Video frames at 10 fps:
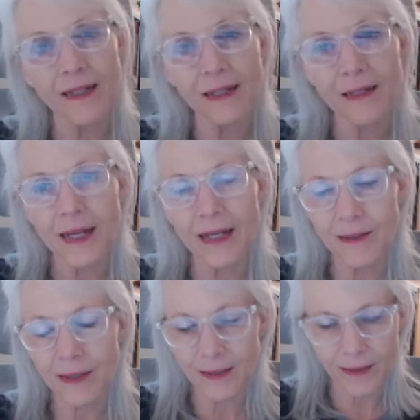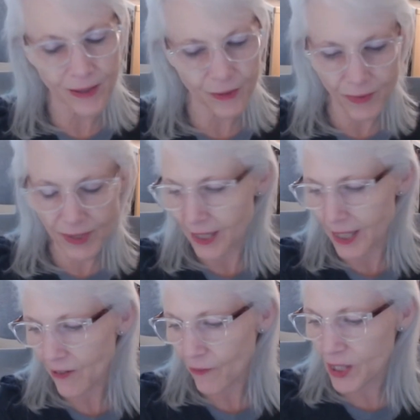That just really
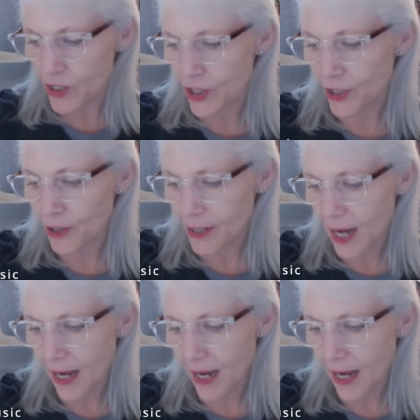gave me chills.